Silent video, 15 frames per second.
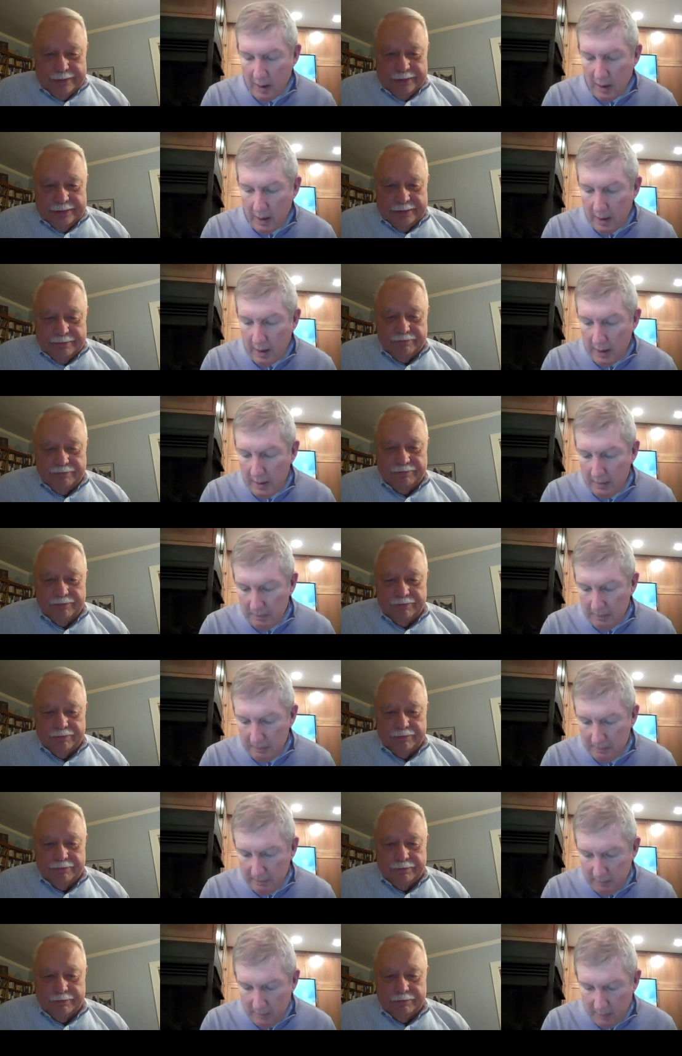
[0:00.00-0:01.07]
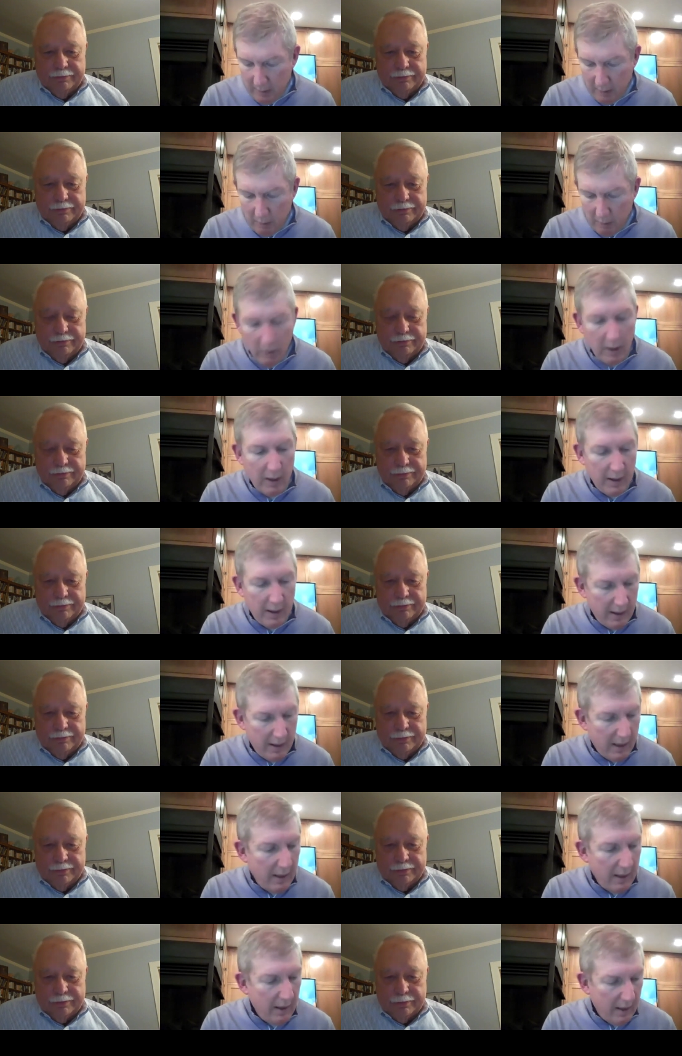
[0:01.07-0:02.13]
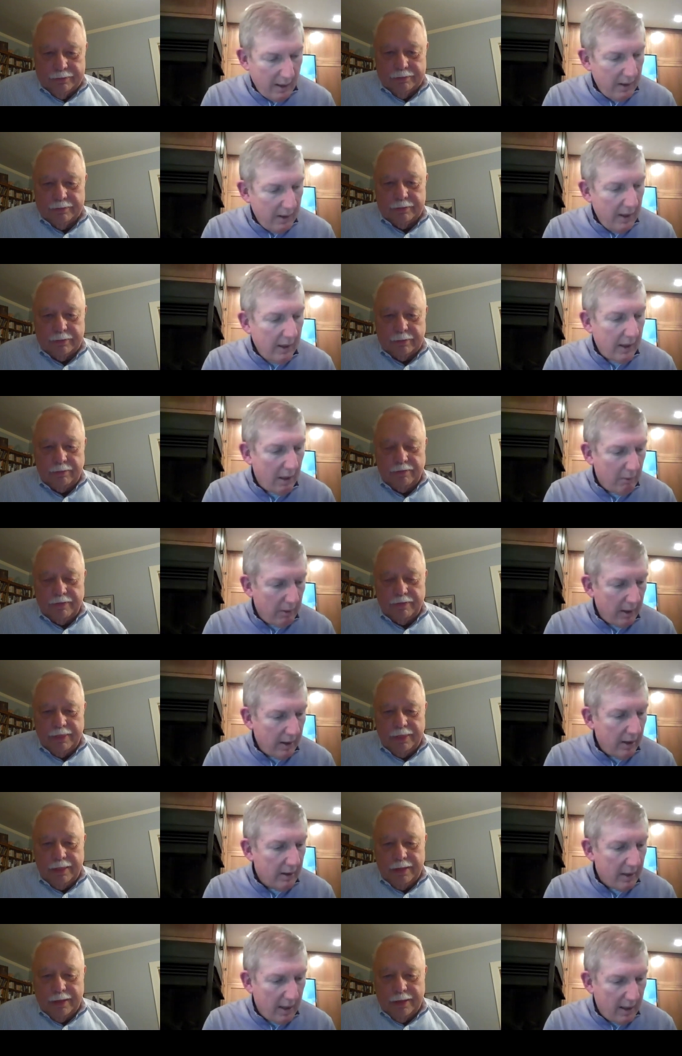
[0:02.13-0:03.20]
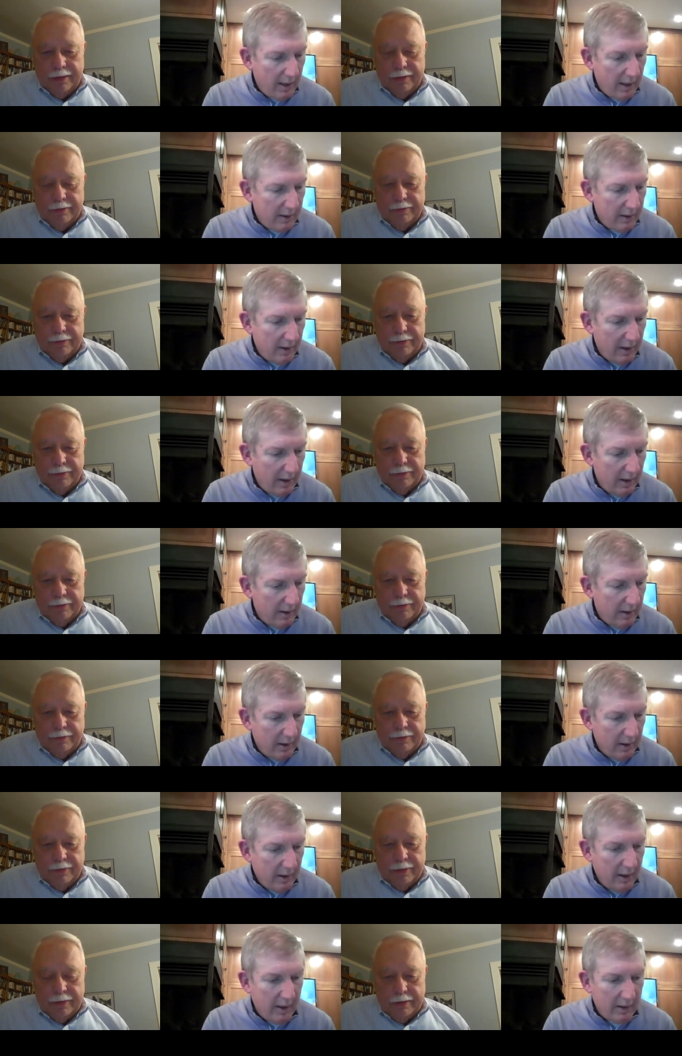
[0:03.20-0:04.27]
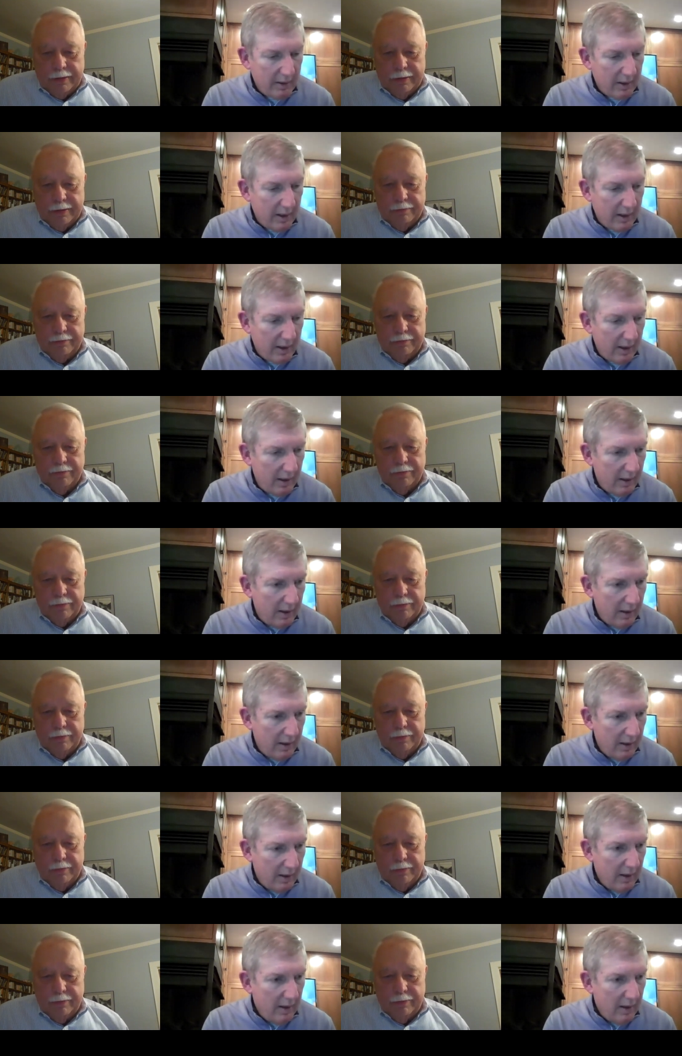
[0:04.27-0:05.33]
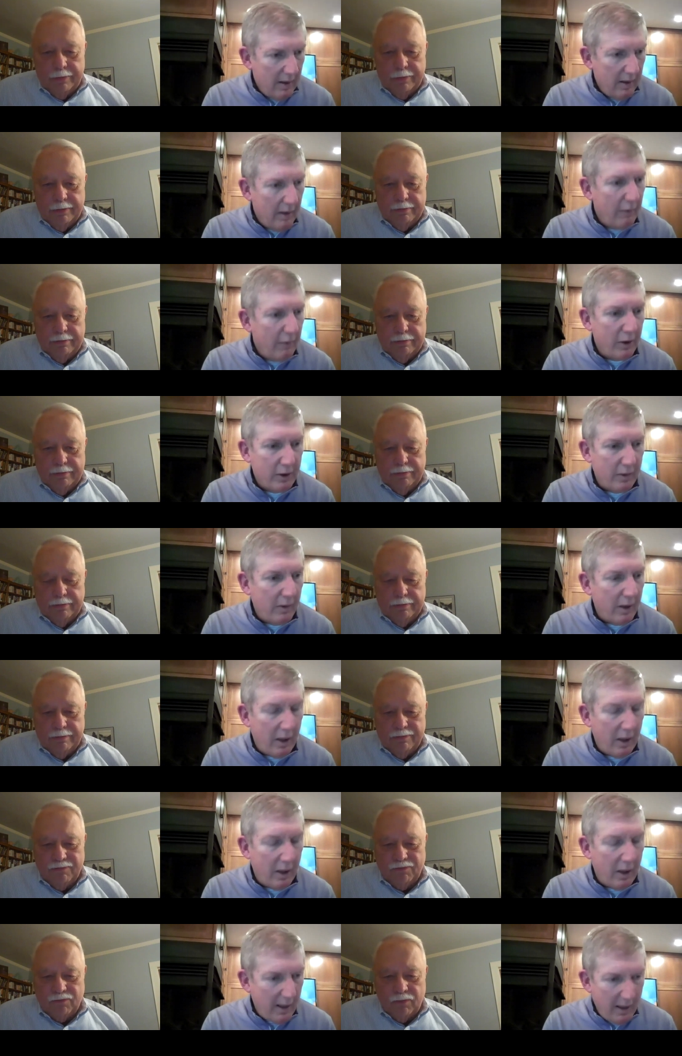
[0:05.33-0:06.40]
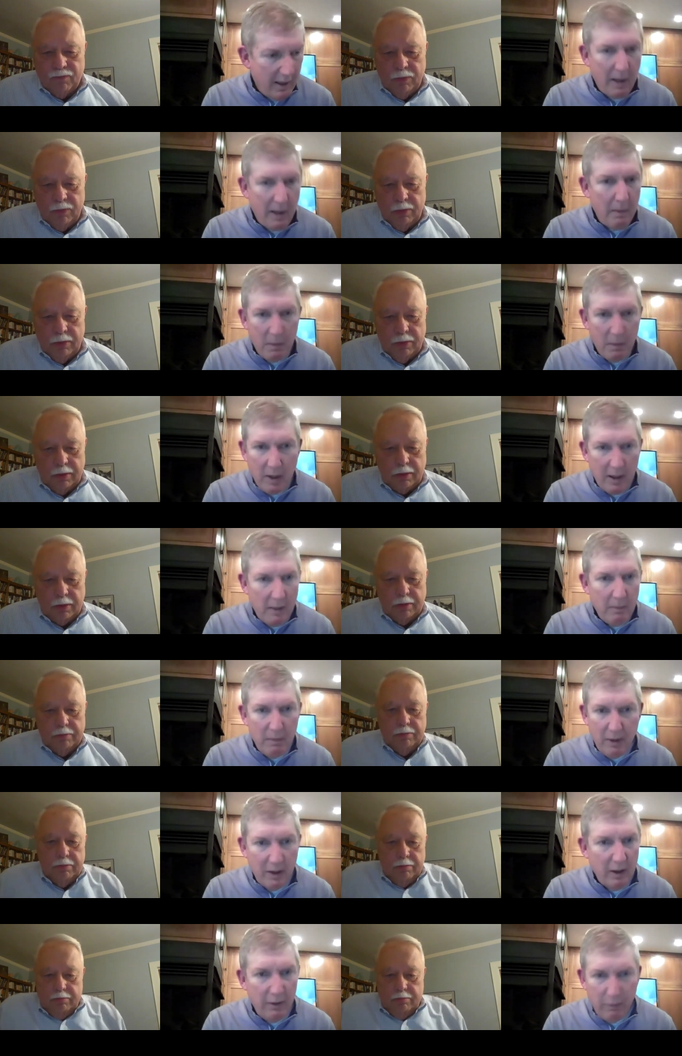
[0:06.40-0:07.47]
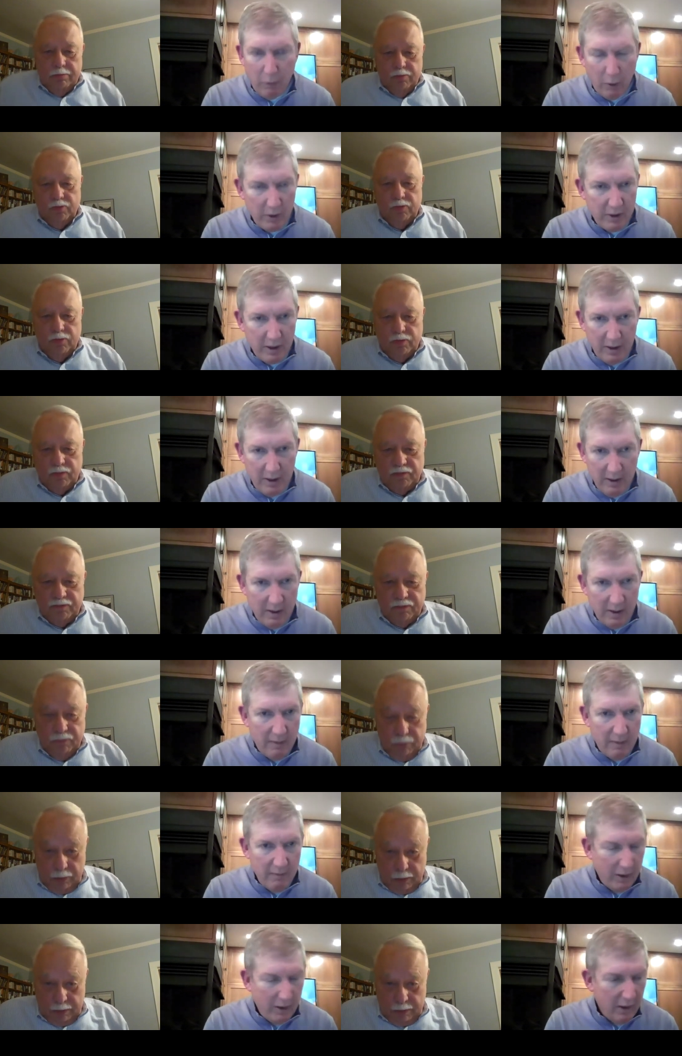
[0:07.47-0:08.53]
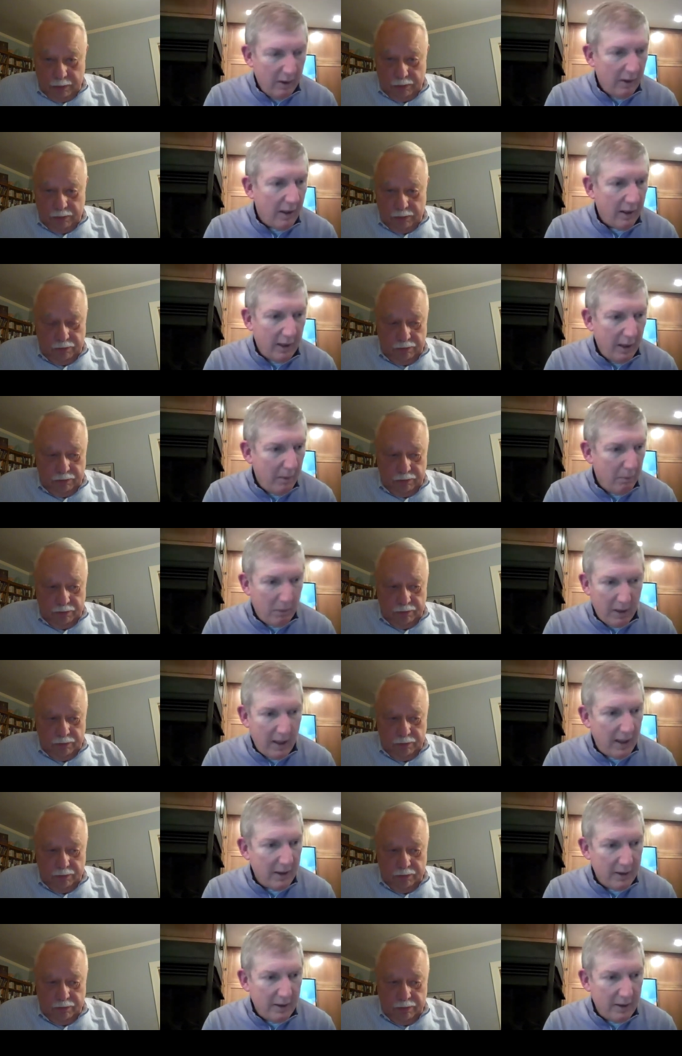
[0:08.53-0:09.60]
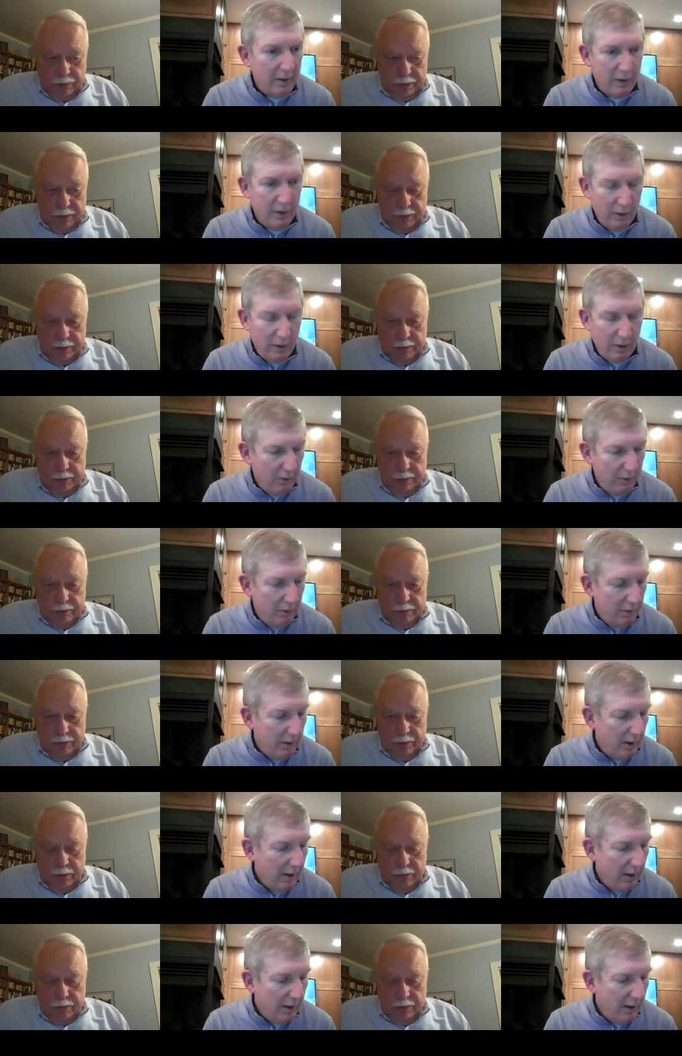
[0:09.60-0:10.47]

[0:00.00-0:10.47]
Speaker 1: Um, well, I, I, I, think I recognize that, that, uh, that first of all, I, am I'm, I'm very fortunate and very lucky and blessed to,